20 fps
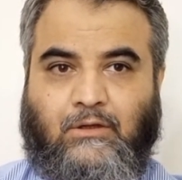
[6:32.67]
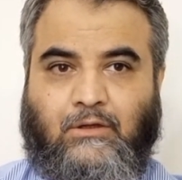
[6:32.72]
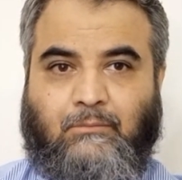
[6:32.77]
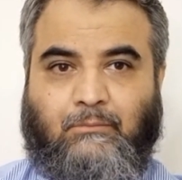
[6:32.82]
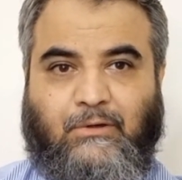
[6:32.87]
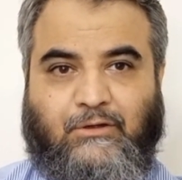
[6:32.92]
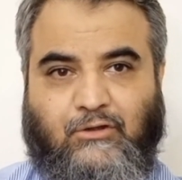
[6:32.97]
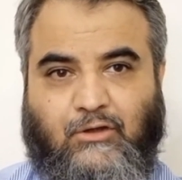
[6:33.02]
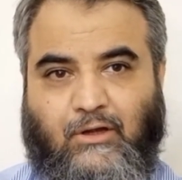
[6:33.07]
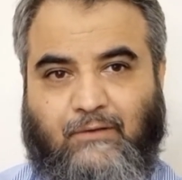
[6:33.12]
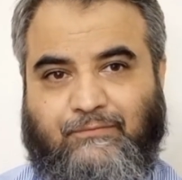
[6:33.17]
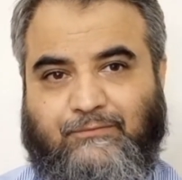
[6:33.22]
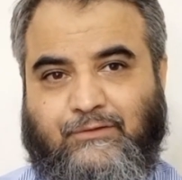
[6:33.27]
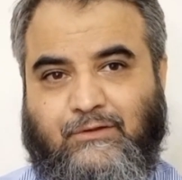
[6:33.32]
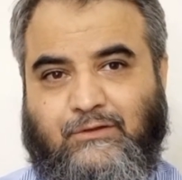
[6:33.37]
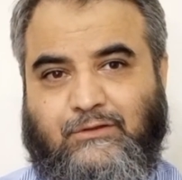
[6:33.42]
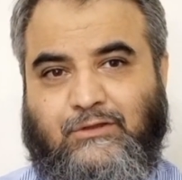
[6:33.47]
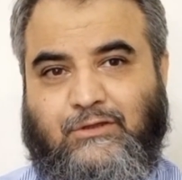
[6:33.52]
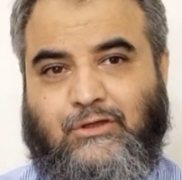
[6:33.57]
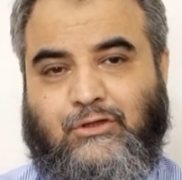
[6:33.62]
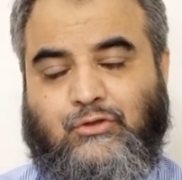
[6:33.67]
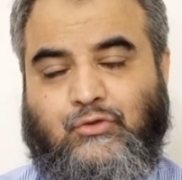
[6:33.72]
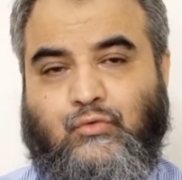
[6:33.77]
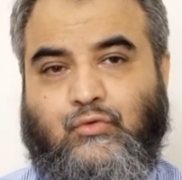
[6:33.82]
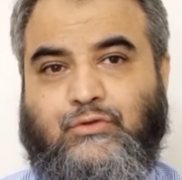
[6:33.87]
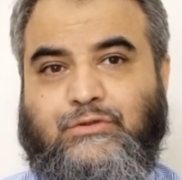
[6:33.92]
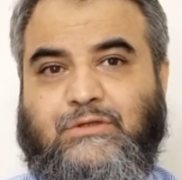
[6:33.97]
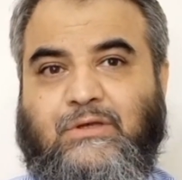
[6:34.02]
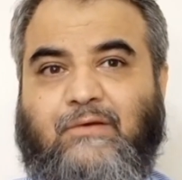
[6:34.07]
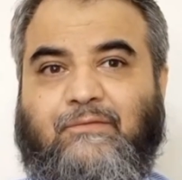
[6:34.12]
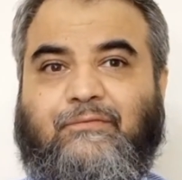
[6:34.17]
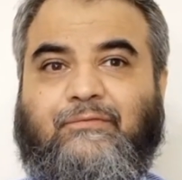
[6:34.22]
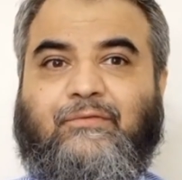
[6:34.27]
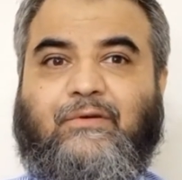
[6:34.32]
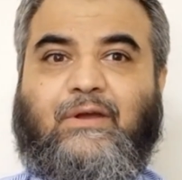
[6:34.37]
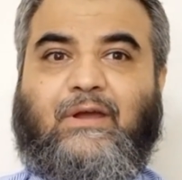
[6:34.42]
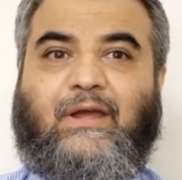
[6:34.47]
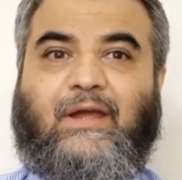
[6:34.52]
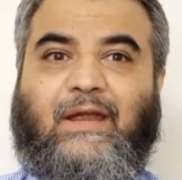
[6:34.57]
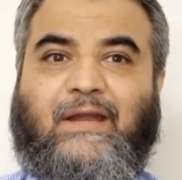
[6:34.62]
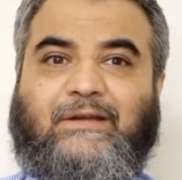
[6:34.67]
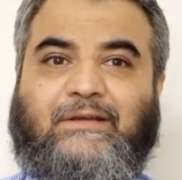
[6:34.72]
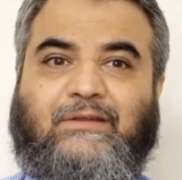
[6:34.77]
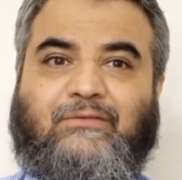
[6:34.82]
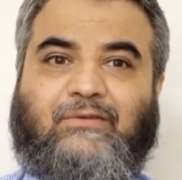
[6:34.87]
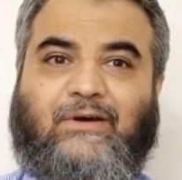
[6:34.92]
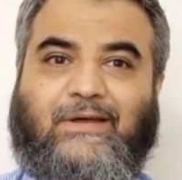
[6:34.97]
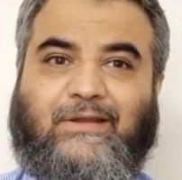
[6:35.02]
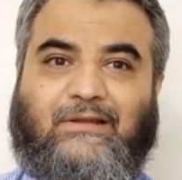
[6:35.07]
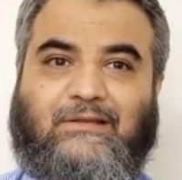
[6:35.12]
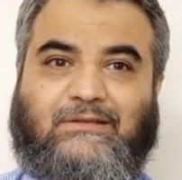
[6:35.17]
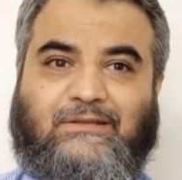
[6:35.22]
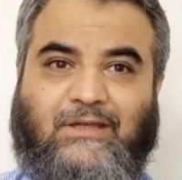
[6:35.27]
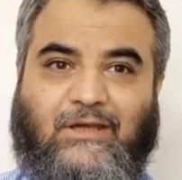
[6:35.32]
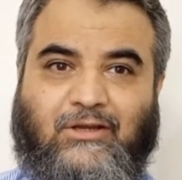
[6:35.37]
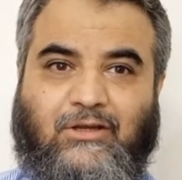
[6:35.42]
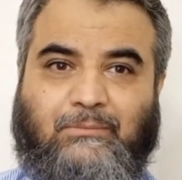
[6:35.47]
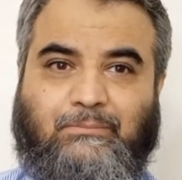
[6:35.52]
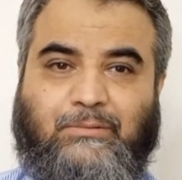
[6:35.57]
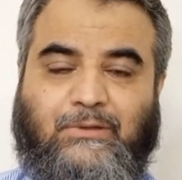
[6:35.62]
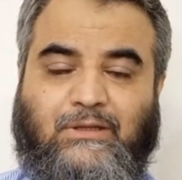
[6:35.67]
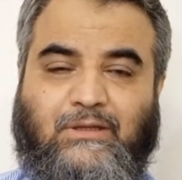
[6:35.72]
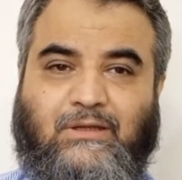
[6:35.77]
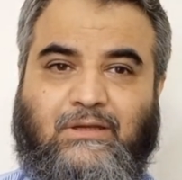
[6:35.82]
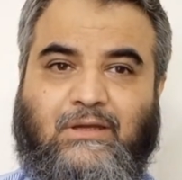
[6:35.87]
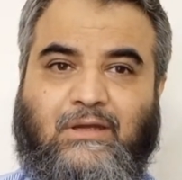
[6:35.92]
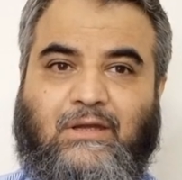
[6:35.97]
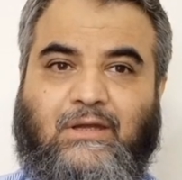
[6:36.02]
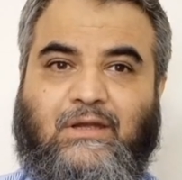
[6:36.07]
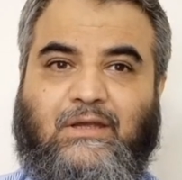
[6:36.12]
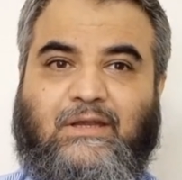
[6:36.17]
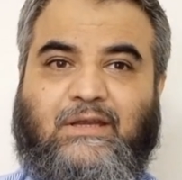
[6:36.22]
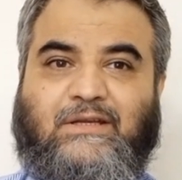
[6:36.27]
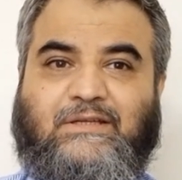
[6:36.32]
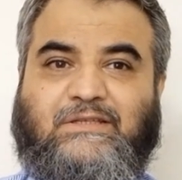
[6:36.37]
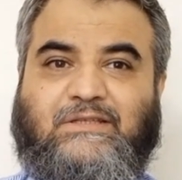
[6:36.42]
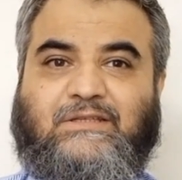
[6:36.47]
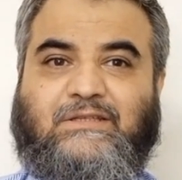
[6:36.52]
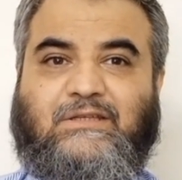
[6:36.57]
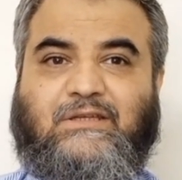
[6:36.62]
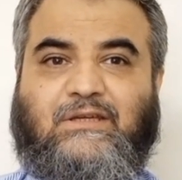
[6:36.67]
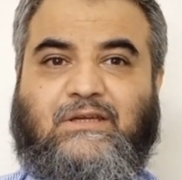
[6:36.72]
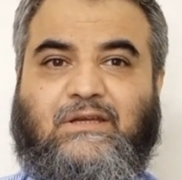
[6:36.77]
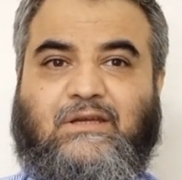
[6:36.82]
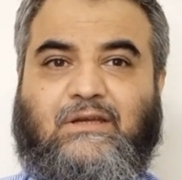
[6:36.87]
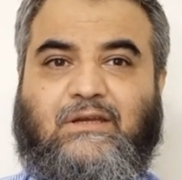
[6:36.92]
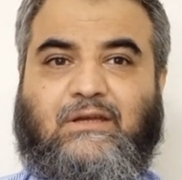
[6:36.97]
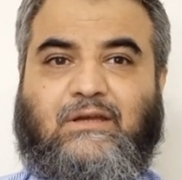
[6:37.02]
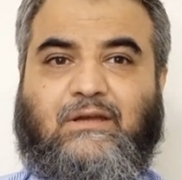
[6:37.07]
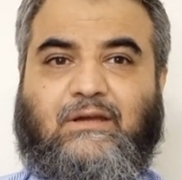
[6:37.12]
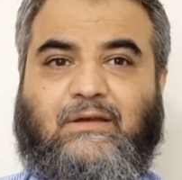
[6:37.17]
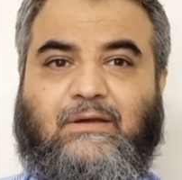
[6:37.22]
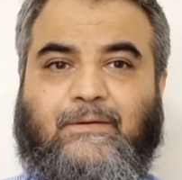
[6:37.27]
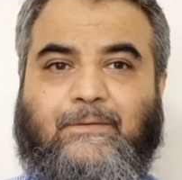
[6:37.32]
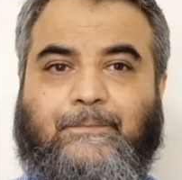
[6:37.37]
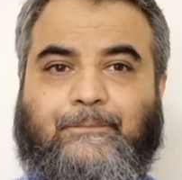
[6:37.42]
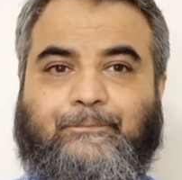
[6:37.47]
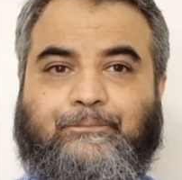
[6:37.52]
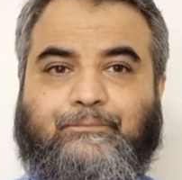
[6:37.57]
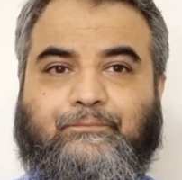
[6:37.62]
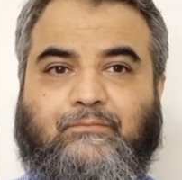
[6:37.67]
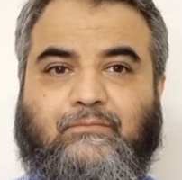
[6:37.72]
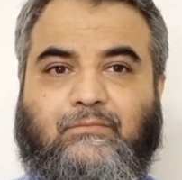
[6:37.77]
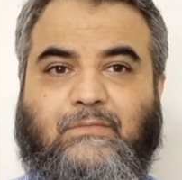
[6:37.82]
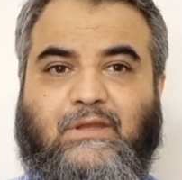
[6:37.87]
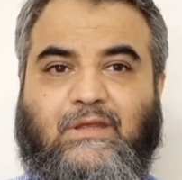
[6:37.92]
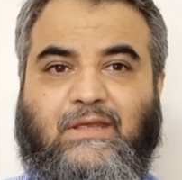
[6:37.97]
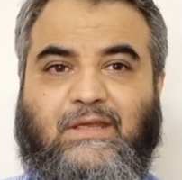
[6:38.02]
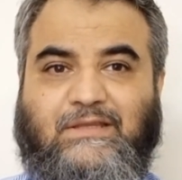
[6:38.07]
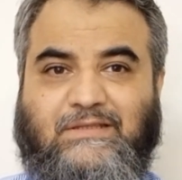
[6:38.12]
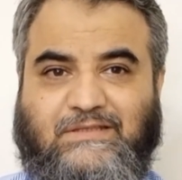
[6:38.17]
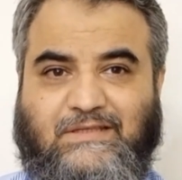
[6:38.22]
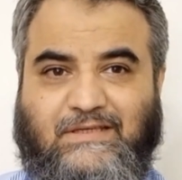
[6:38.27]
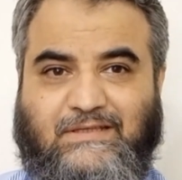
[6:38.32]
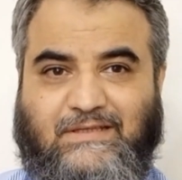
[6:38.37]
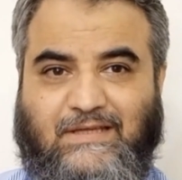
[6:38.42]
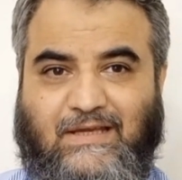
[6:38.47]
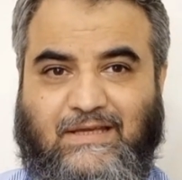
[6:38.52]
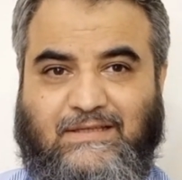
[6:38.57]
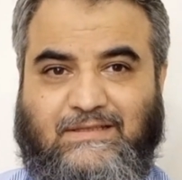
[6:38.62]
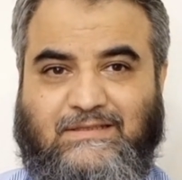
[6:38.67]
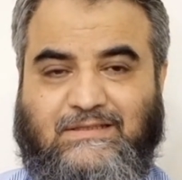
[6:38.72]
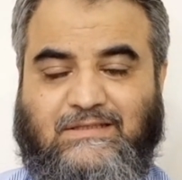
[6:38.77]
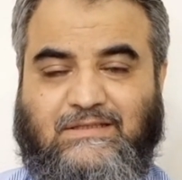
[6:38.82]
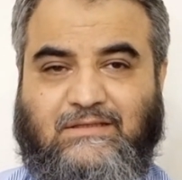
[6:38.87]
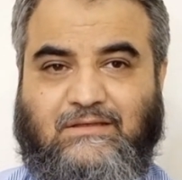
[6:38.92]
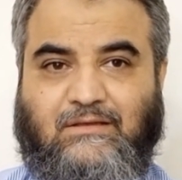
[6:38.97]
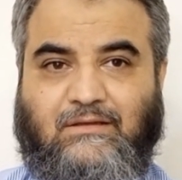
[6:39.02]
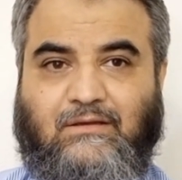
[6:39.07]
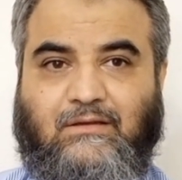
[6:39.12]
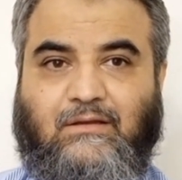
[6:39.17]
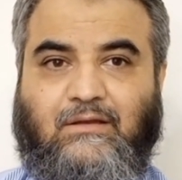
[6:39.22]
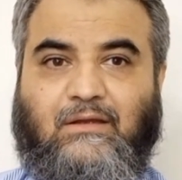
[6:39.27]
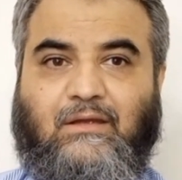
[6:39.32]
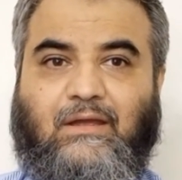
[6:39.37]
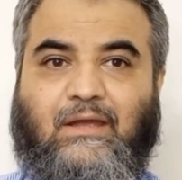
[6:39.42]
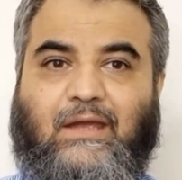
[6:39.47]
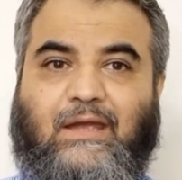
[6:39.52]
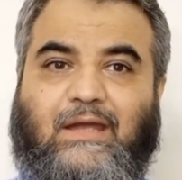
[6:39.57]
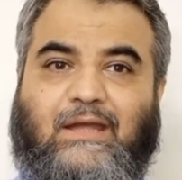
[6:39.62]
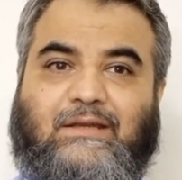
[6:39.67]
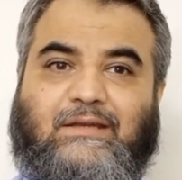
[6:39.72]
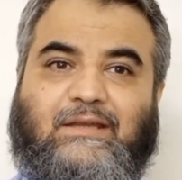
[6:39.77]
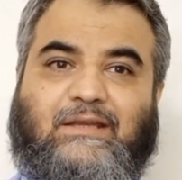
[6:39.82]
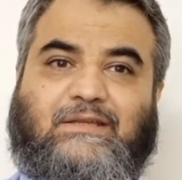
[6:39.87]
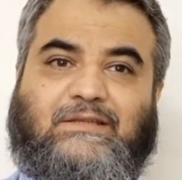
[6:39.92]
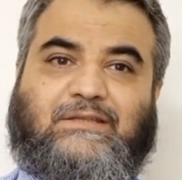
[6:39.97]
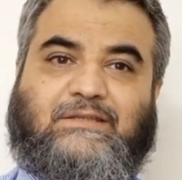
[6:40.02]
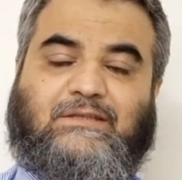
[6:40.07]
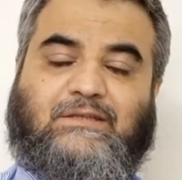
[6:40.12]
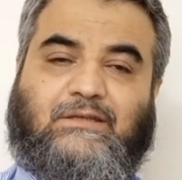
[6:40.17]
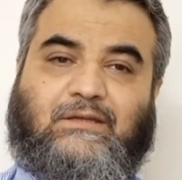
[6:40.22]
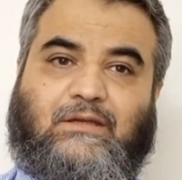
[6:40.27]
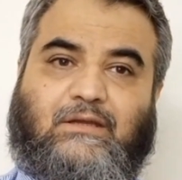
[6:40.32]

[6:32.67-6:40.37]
But after the use of antiviral therapy, its incidence and its